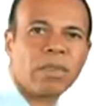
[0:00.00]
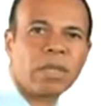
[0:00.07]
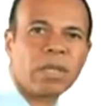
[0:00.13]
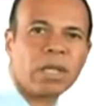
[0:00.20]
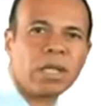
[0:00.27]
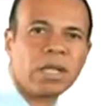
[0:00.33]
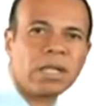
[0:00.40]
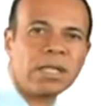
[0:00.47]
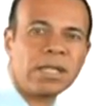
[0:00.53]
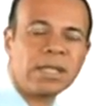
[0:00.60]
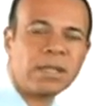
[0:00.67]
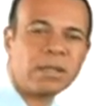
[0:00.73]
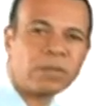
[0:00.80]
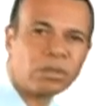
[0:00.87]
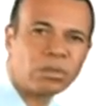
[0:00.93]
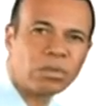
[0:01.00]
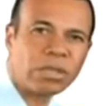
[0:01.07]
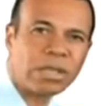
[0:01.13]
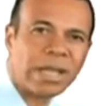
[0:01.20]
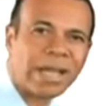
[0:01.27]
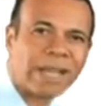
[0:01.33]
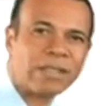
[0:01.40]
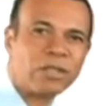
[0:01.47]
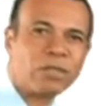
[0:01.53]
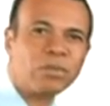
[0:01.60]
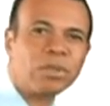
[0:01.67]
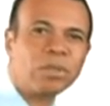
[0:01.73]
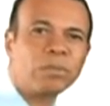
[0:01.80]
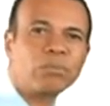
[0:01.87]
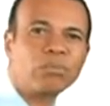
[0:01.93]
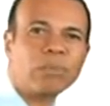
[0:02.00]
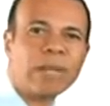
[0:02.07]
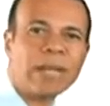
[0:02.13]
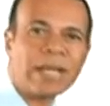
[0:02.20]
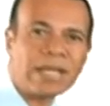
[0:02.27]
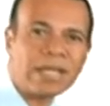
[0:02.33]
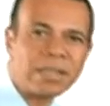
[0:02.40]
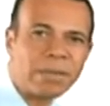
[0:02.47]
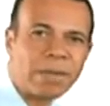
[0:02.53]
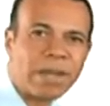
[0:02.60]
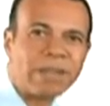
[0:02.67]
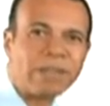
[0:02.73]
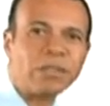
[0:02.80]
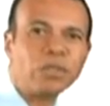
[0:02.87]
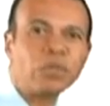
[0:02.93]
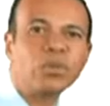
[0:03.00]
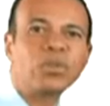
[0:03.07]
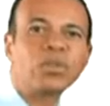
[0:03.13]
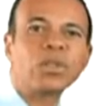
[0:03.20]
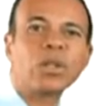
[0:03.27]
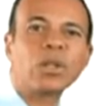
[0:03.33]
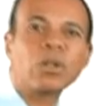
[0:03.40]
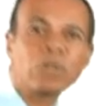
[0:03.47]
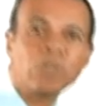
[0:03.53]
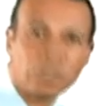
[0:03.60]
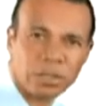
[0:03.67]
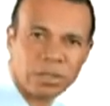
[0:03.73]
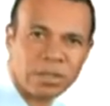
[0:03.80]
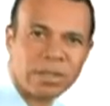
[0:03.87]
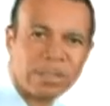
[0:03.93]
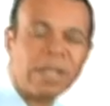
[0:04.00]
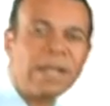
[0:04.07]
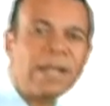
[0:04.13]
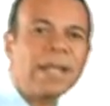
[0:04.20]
the industry has to be replaced by the new solutions,